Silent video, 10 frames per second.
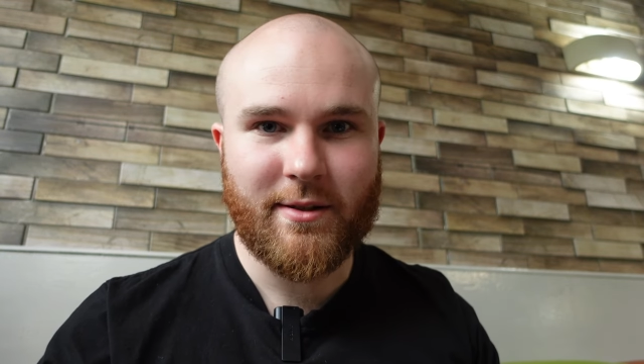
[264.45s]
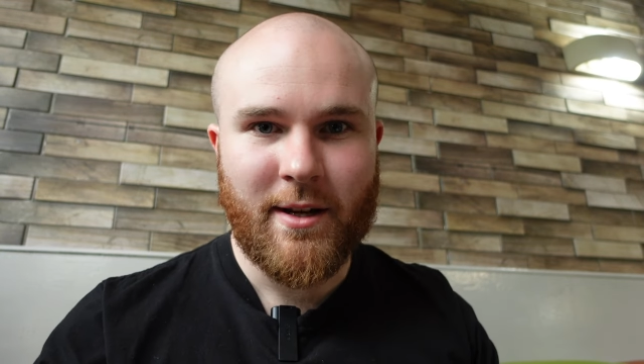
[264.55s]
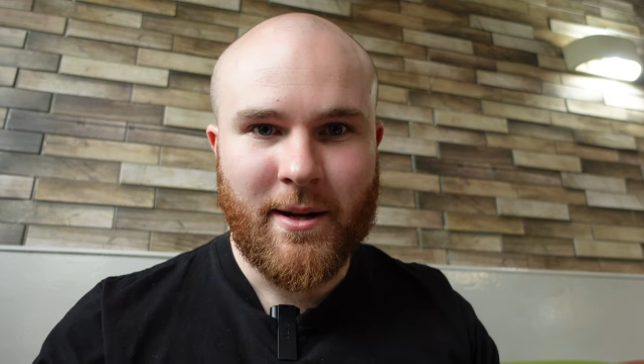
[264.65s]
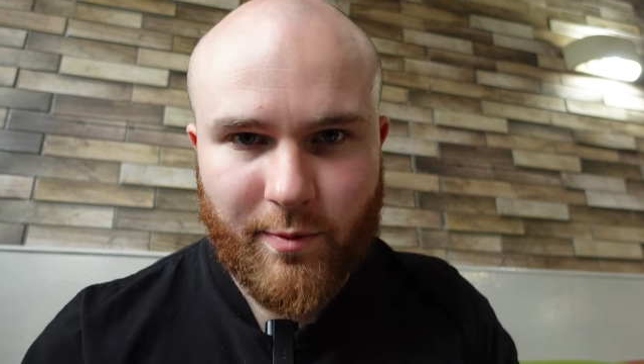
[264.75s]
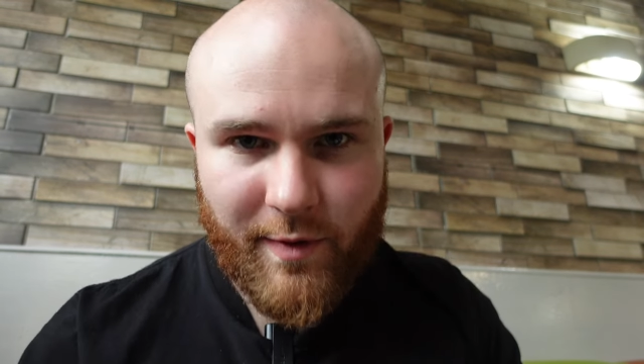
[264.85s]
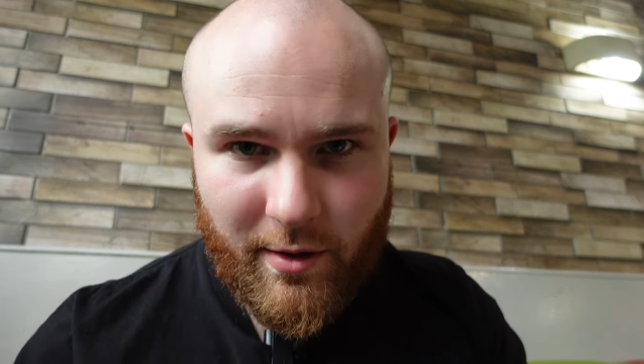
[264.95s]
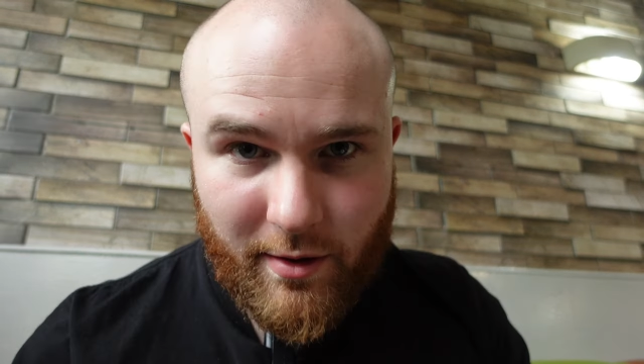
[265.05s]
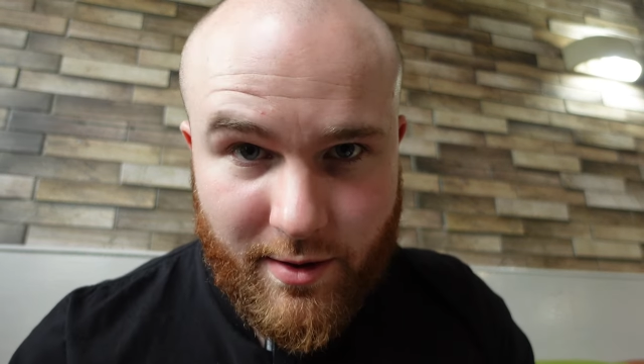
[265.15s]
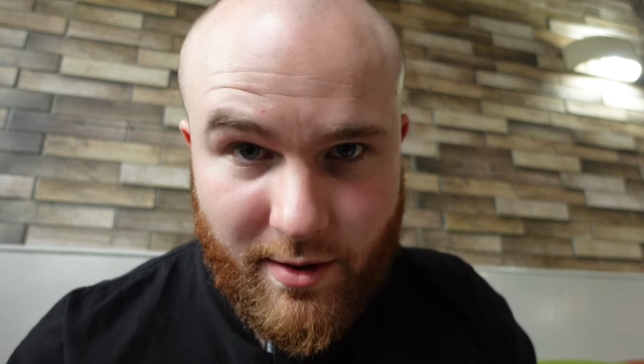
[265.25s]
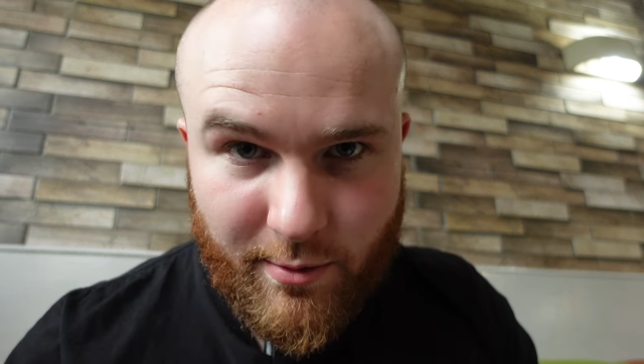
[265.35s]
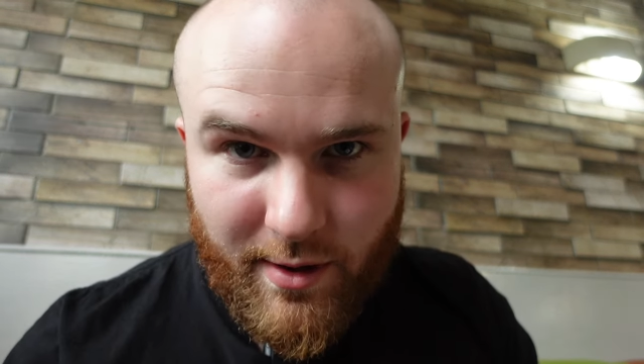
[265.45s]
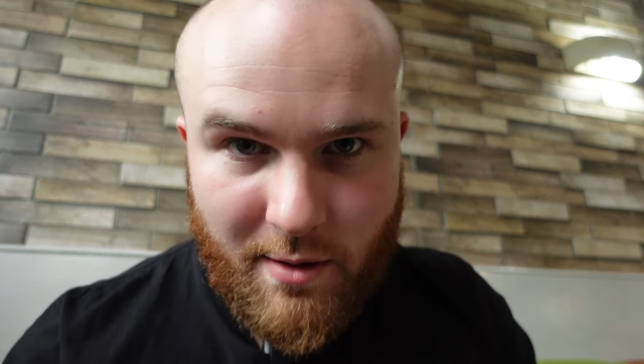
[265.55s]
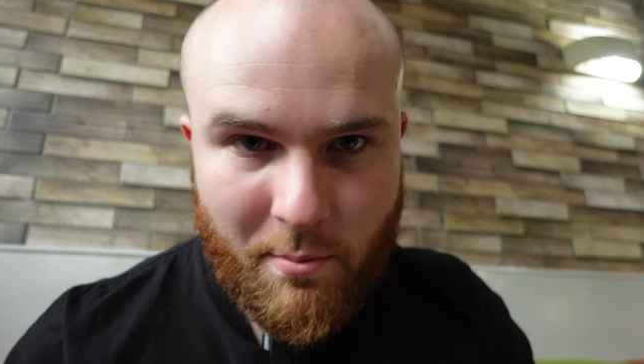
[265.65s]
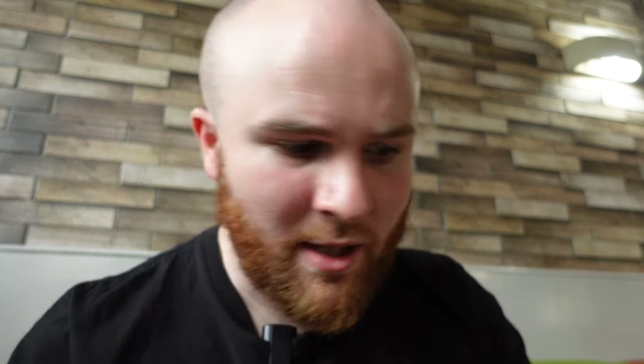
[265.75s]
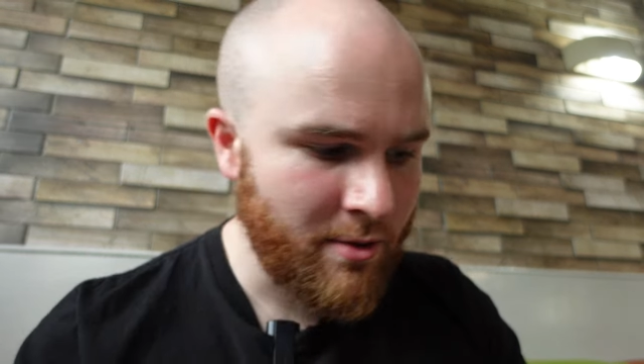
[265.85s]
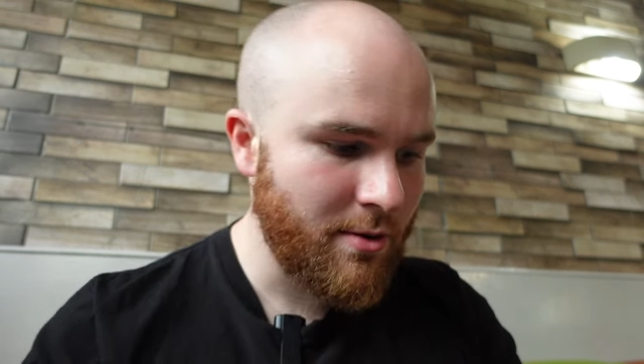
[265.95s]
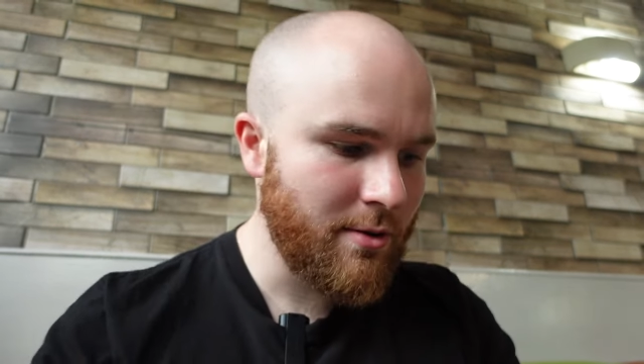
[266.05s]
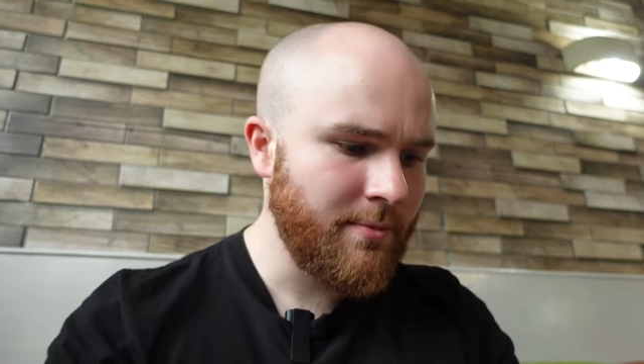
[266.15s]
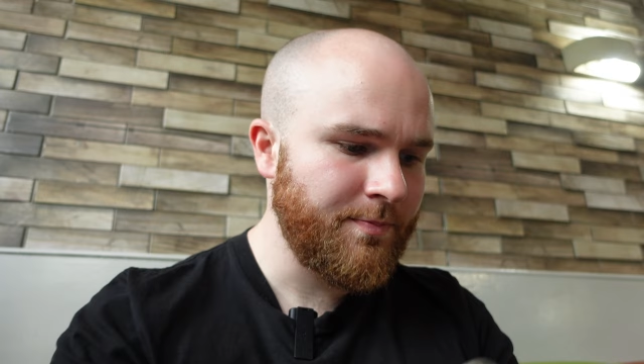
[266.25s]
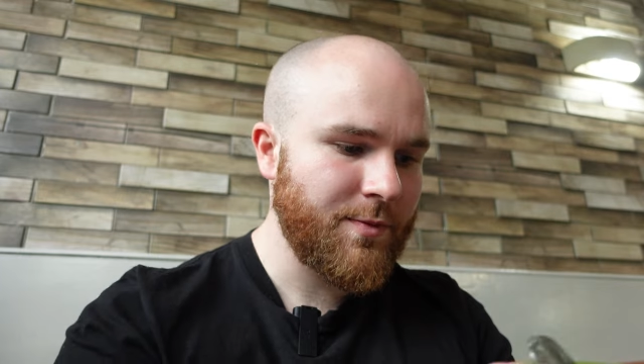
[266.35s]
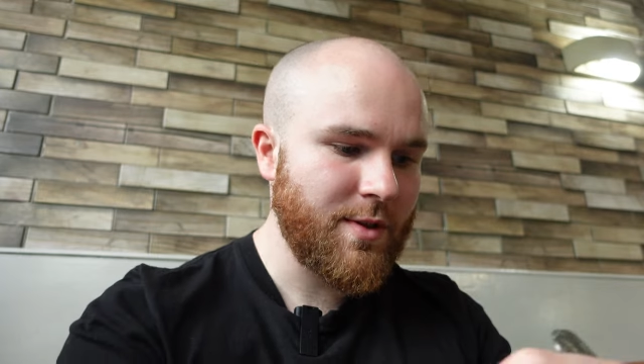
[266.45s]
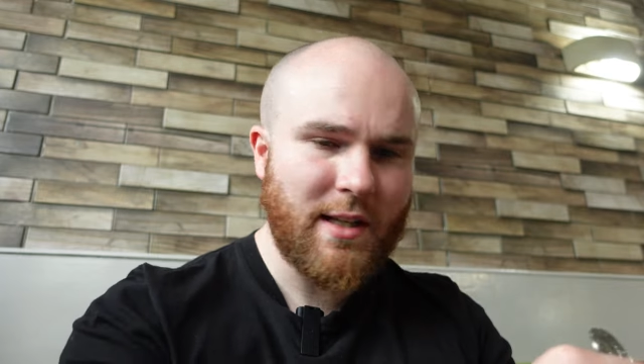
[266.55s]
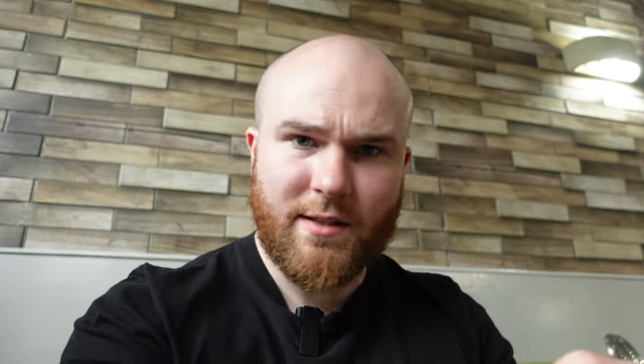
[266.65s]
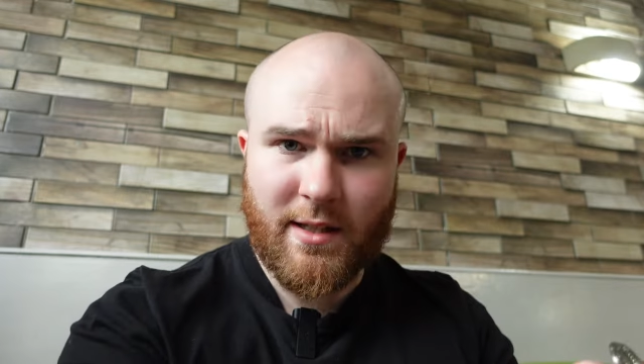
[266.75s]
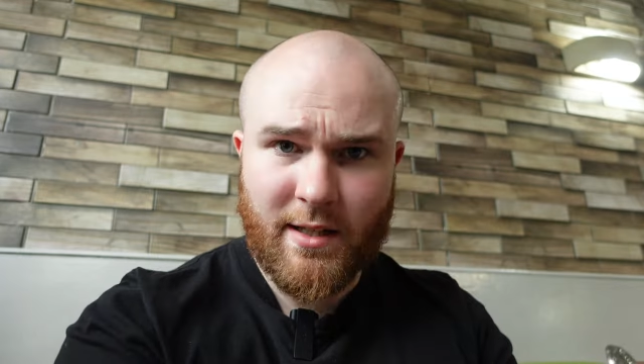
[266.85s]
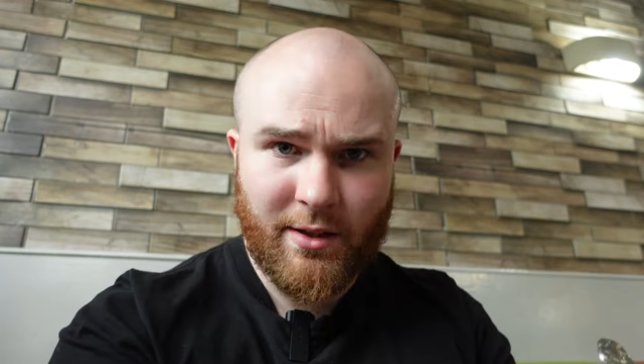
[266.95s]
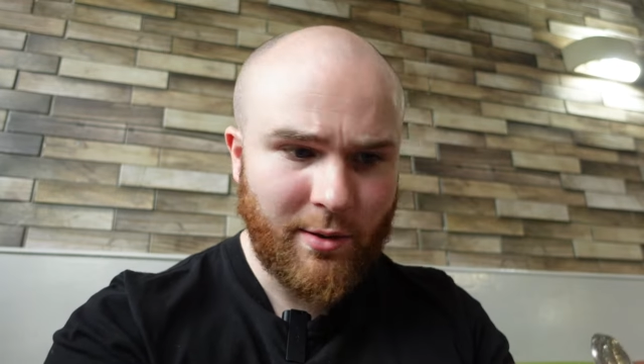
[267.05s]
I think I'm gonna start with the mantu. So that's the